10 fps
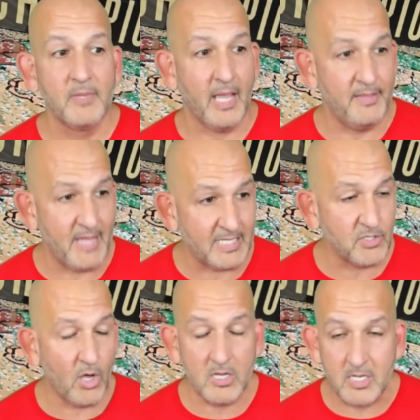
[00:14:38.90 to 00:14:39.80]
And that's
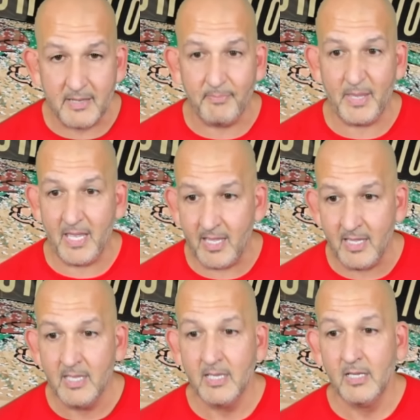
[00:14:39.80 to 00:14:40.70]
all going to be
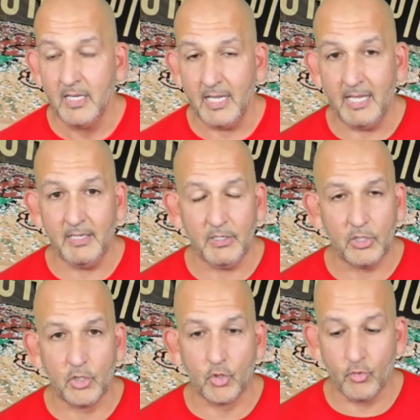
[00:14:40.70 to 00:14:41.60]
eh,
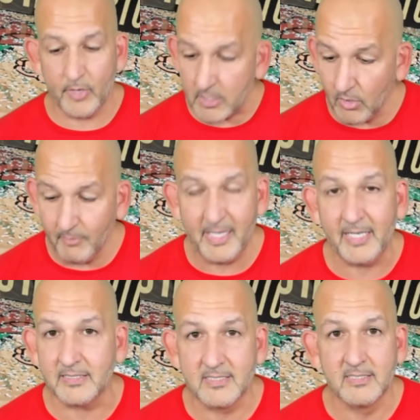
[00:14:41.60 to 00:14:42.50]
critical
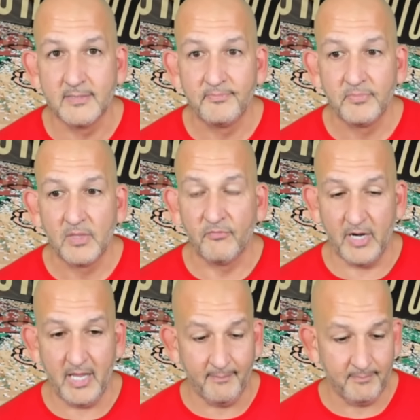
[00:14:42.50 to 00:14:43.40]
minutes for
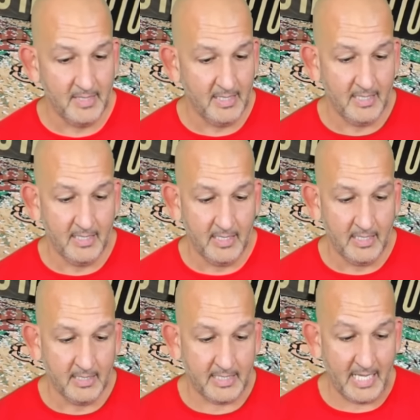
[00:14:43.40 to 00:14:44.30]
him.
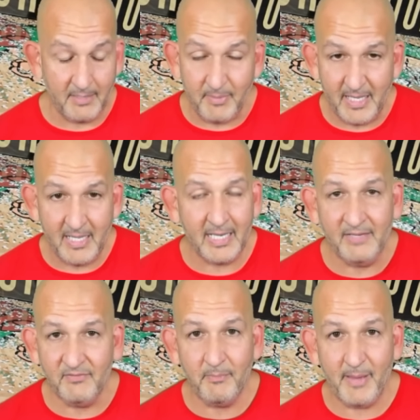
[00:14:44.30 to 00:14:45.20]
Can he be an
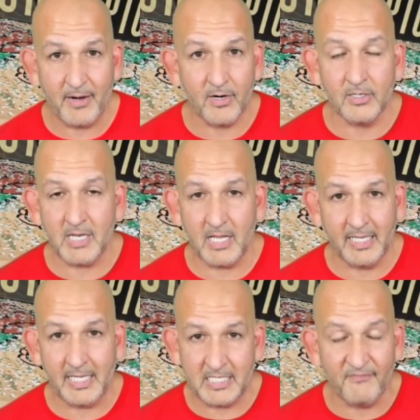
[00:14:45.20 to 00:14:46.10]
even better
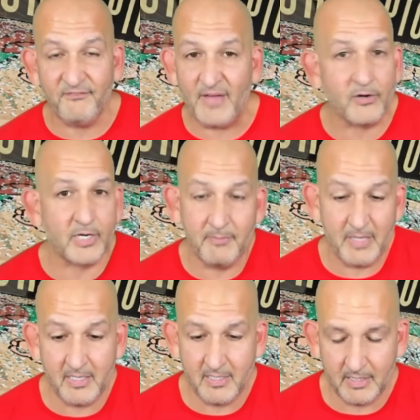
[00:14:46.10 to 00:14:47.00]
like defender? Can
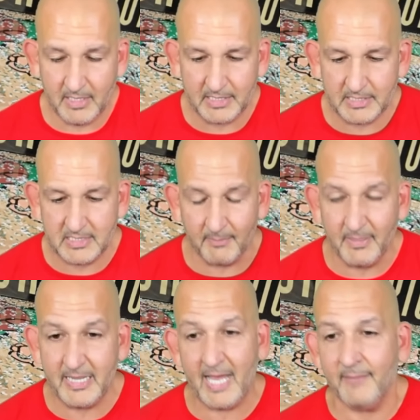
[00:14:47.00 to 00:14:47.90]
be
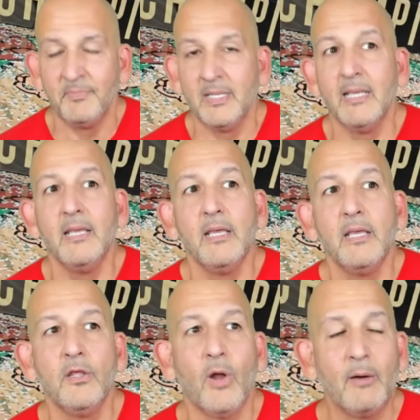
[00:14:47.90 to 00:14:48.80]
somebody that,
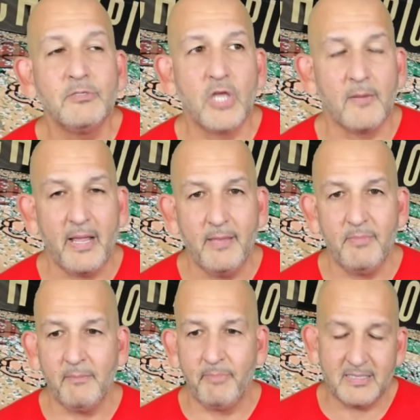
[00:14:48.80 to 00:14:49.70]
you know, I always talk about him
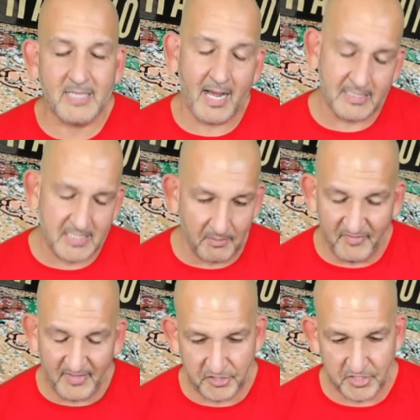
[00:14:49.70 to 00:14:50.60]
being picked on, and some of
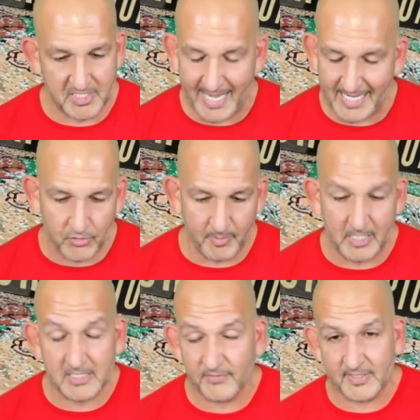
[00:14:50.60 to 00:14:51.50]
it's just natural
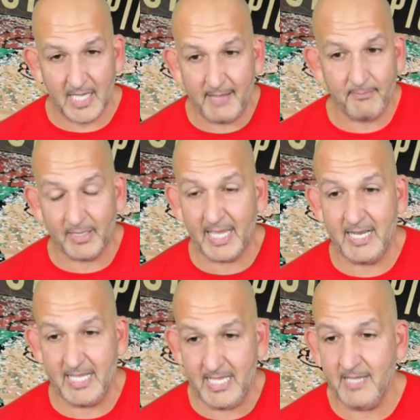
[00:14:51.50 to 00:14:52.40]
because of his height, but can
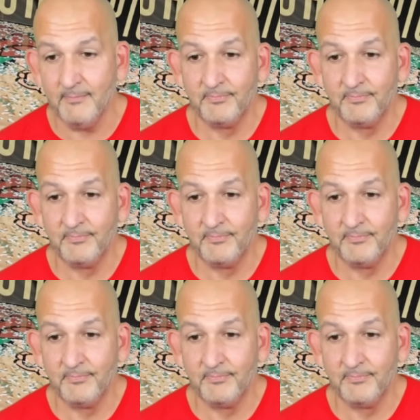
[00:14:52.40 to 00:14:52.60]
he